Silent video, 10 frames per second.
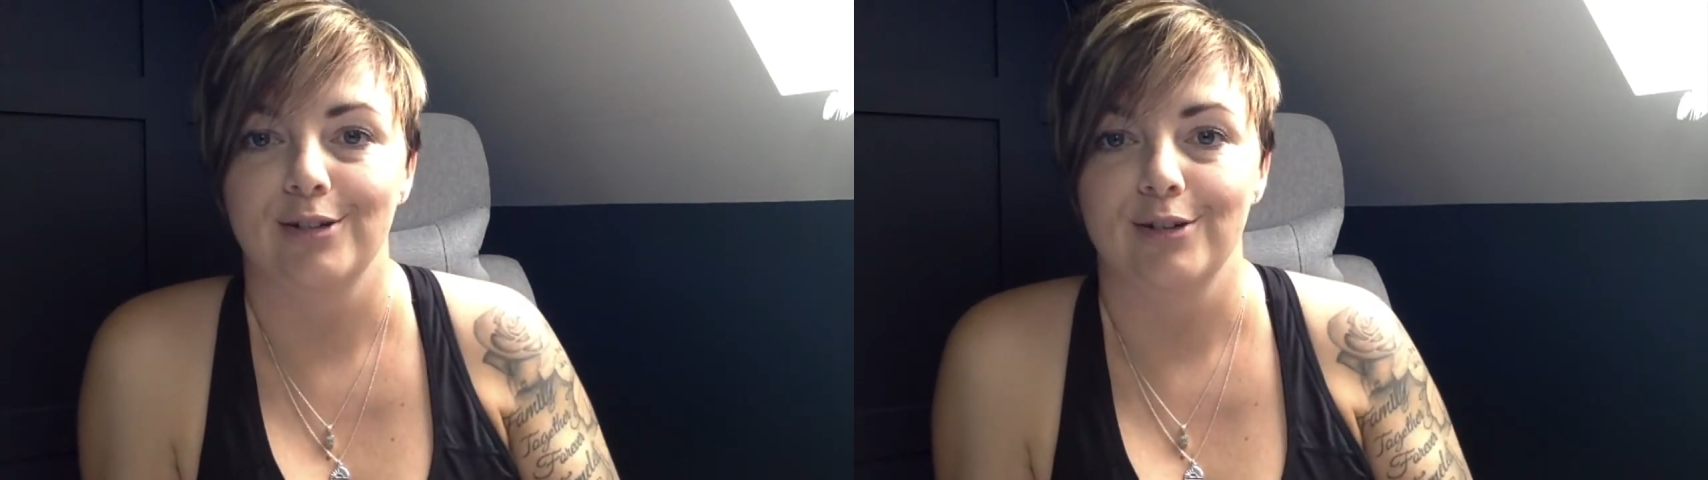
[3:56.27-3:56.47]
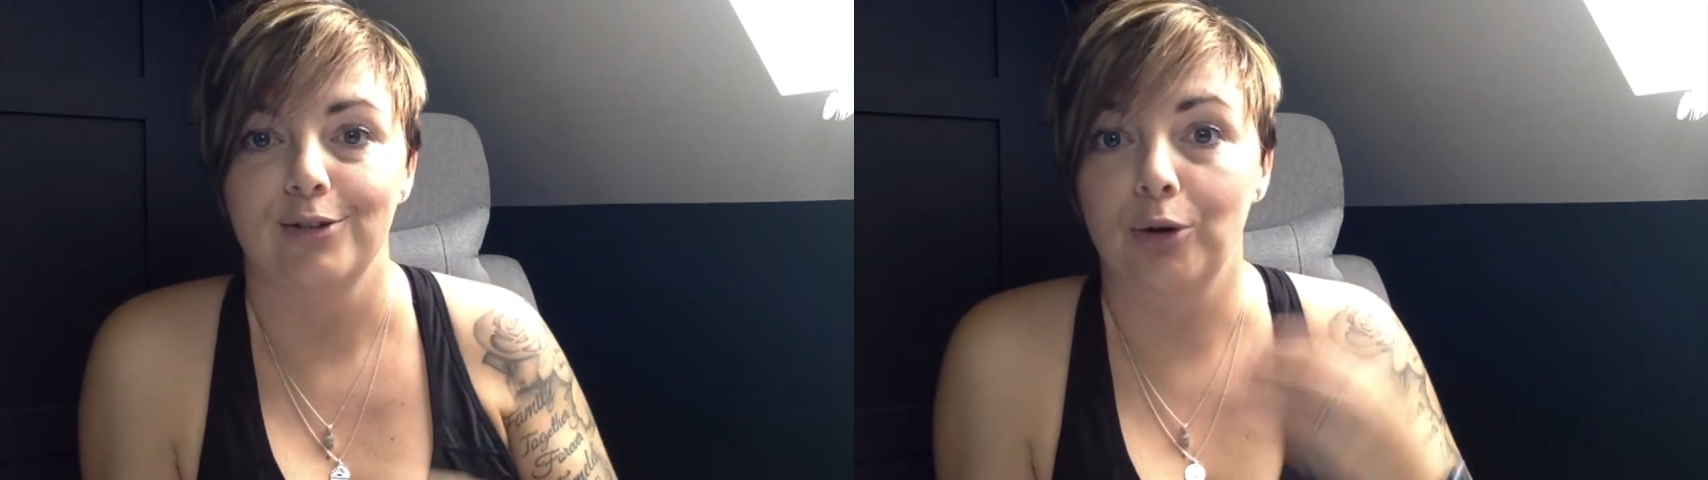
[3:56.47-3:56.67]

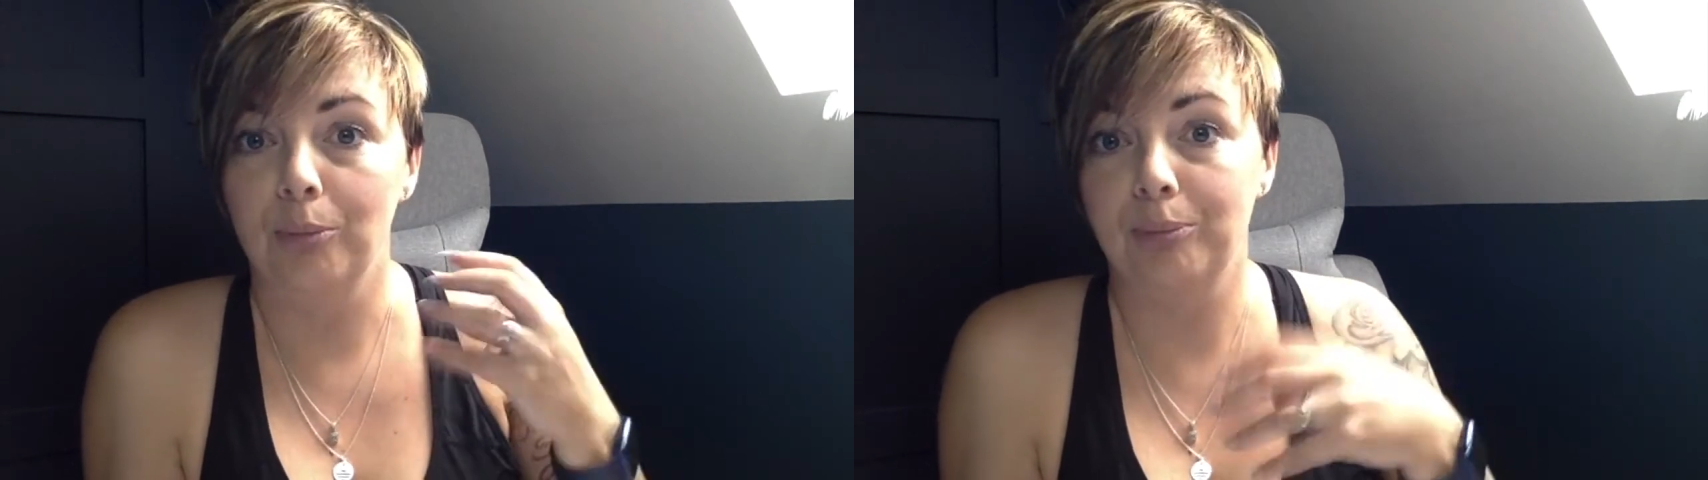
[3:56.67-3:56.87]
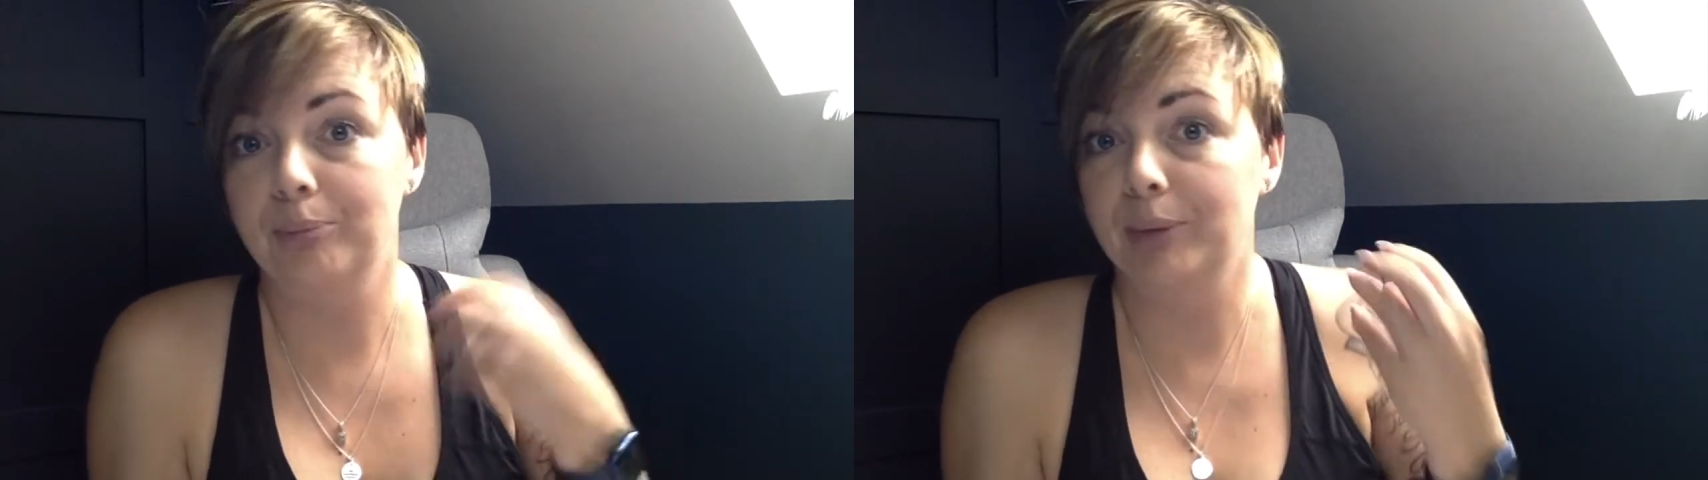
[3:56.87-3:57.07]
your
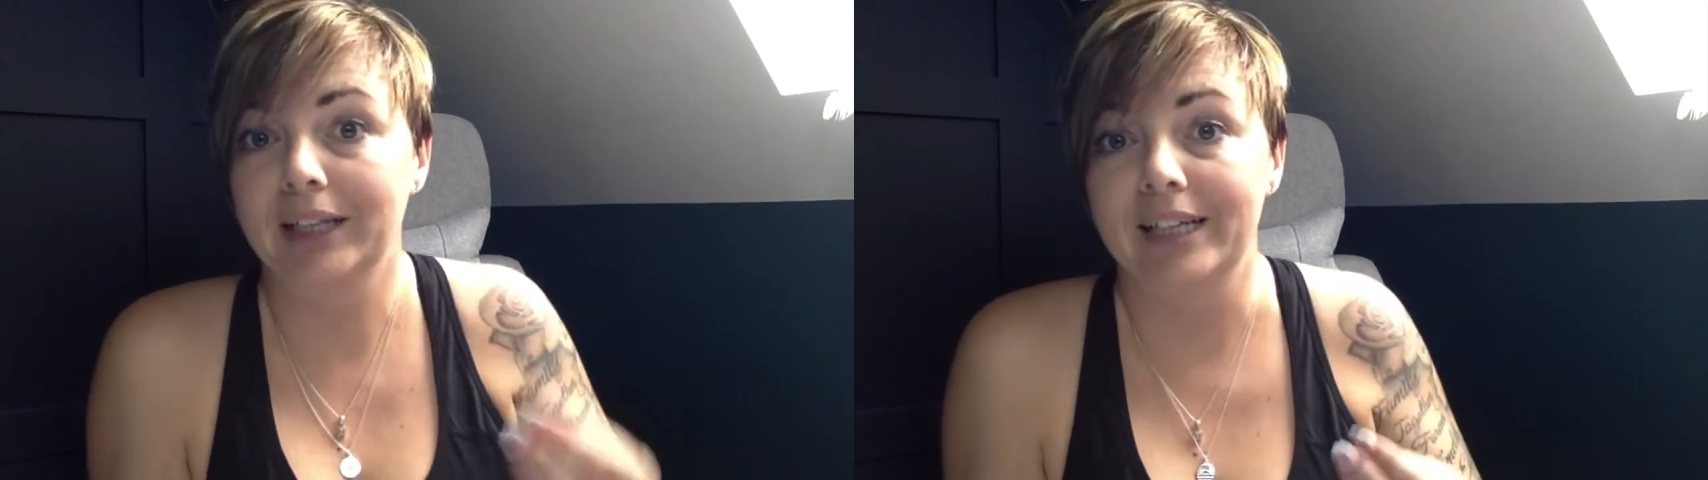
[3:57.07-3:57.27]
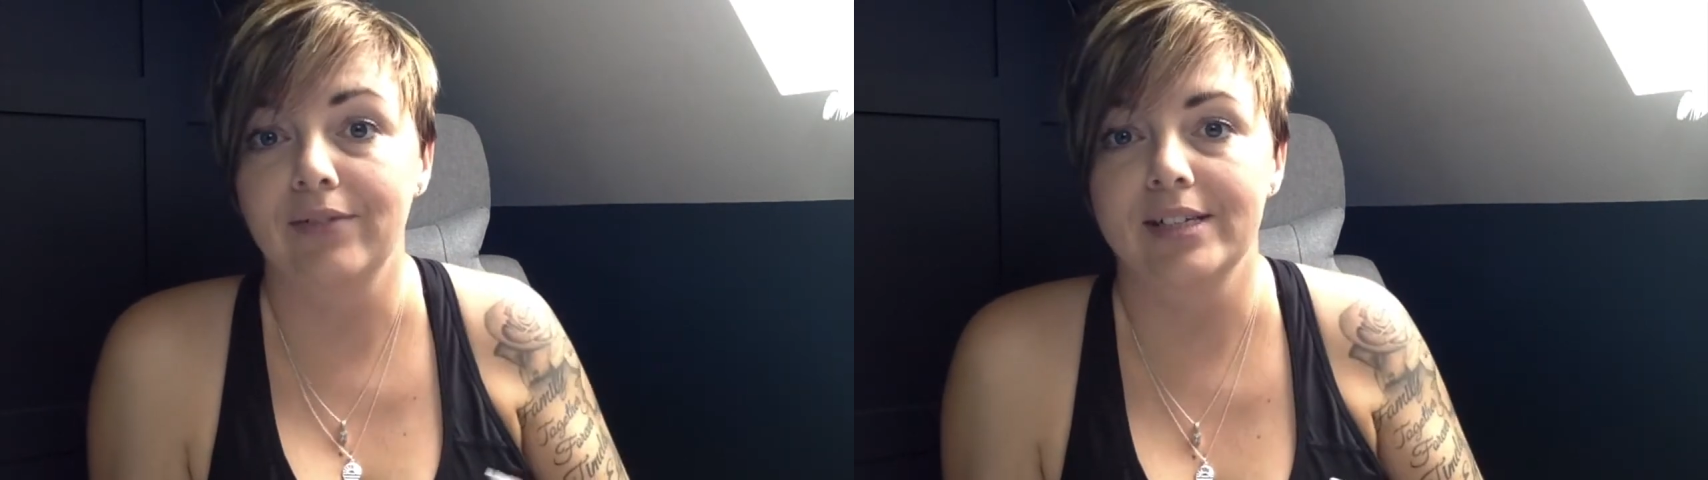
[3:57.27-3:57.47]

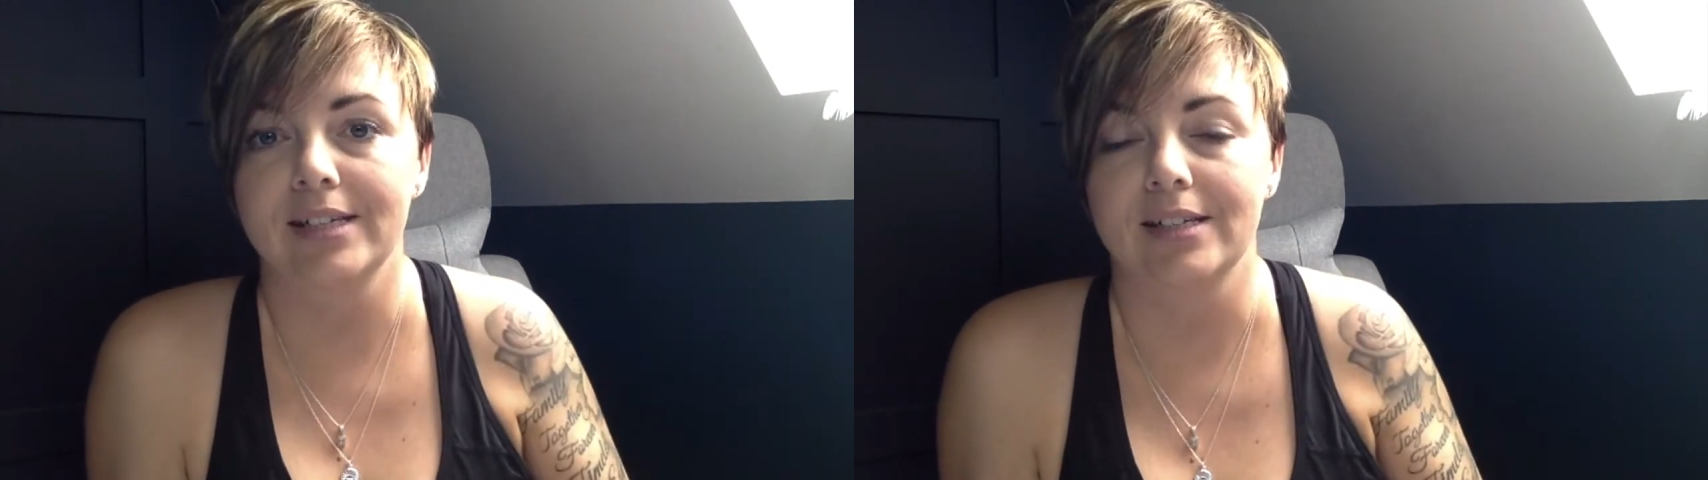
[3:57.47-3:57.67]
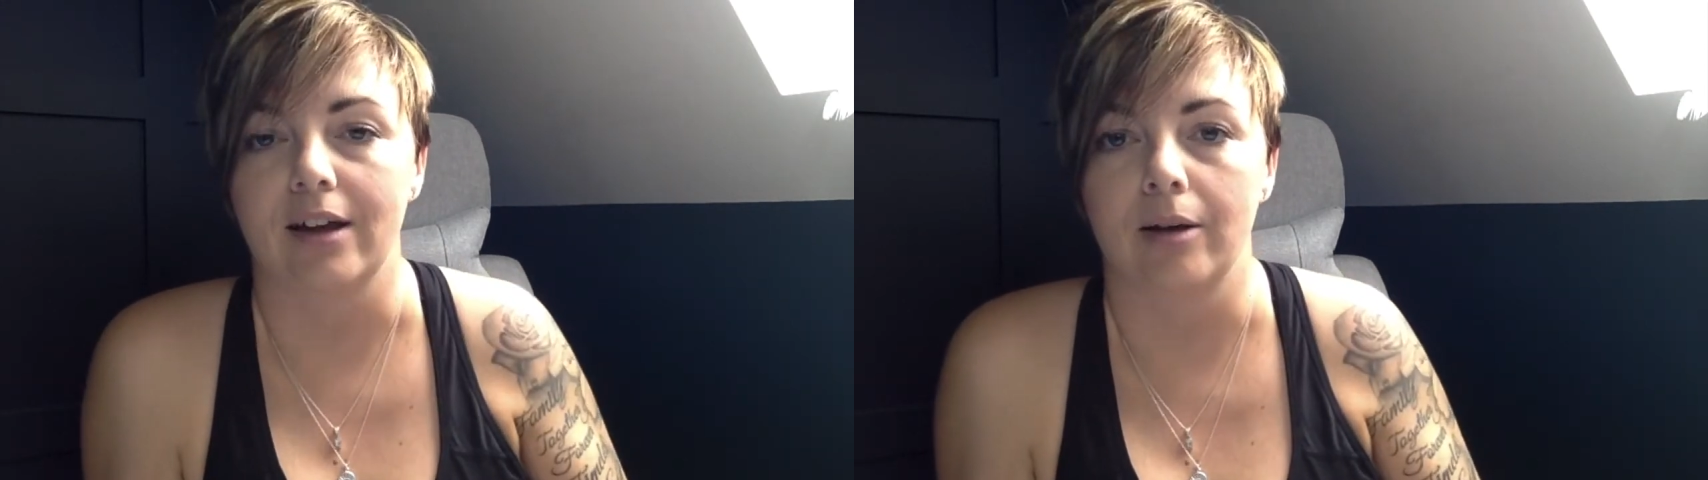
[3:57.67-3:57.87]
belief
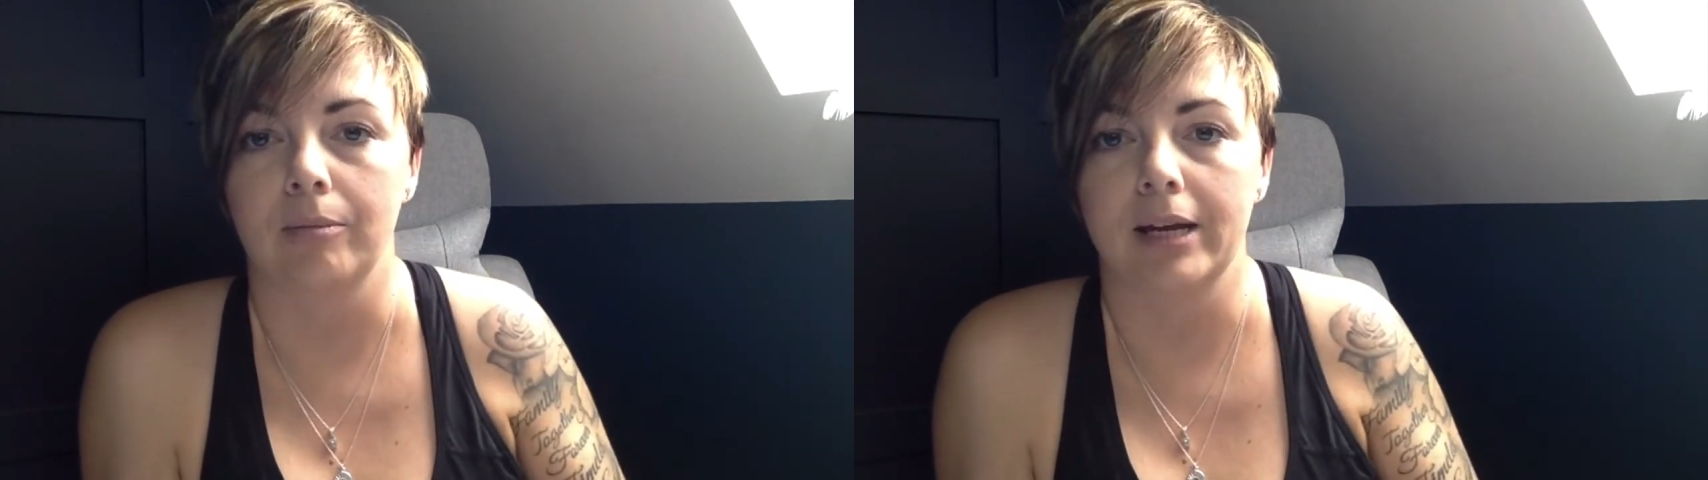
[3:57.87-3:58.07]
system